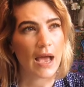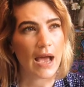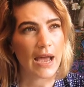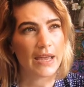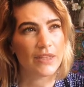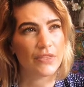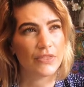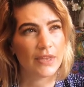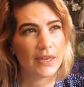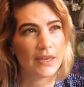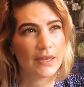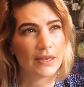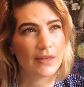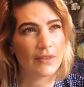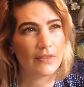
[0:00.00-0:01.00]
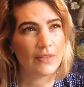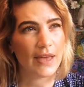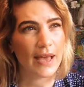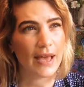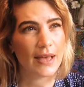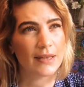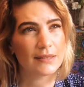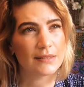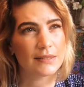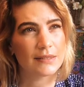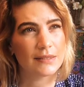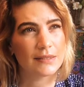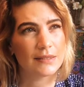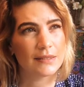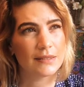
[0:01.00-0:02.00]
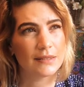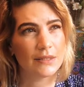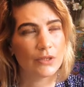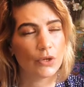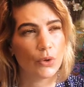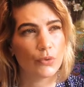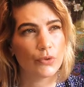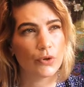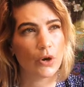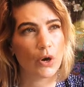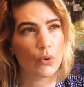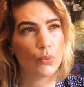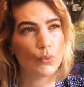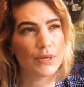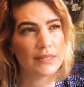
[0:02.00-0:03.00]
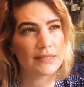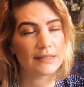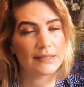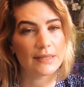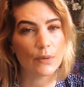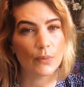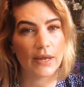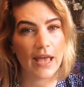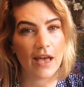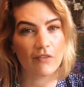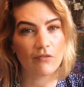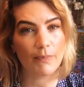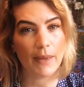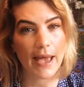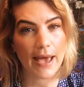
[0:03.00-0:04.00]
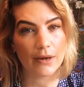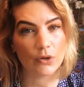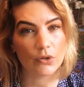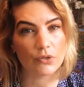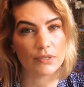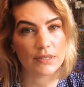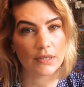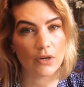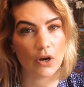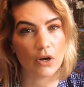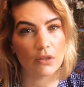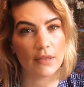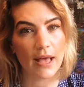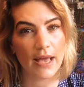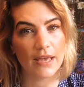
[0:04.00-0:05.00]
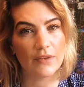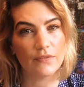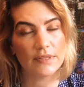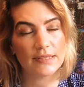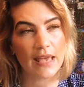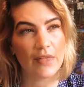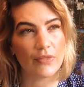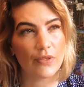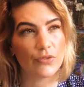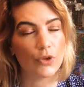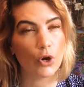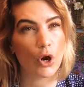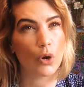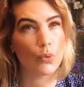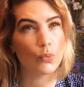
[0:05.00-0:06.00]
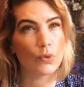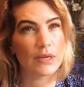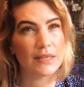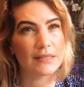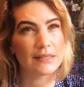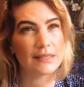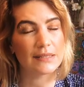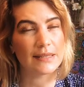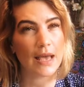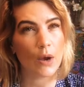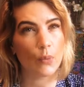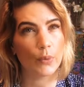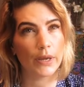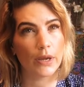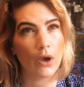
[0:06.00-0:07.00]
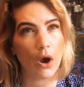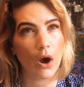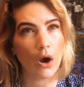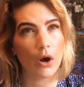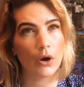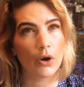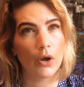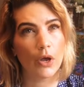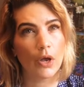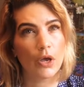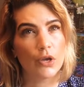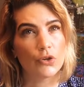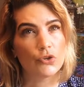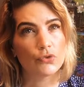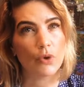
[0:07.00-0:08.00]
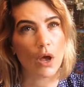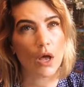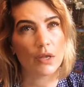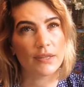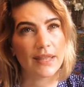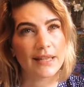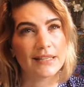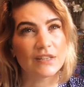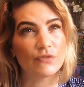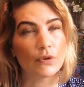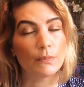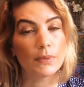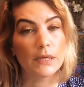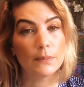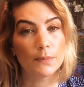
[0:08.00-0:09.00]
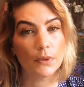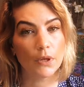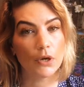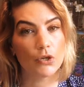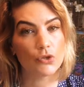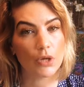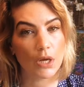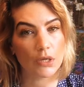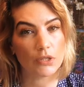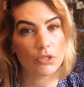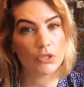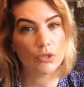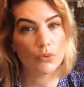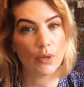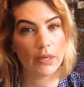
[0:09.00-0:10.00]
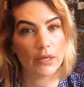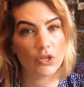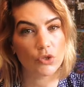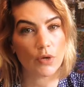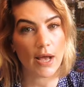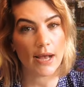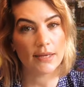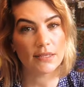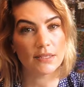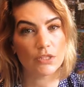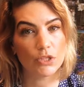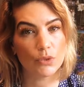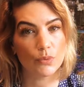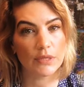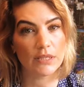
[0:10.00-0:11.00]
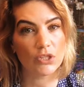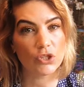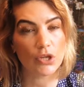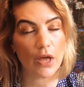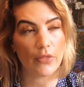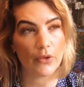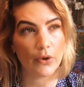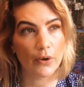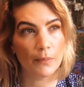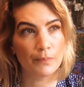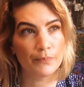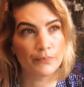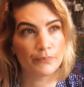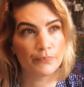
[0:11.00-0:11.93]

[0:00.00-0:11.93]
I think that you know, there are reasons that we have patterns in our lives and that there are reasons that we are drawn, that different people are drawn to and attracted to each other,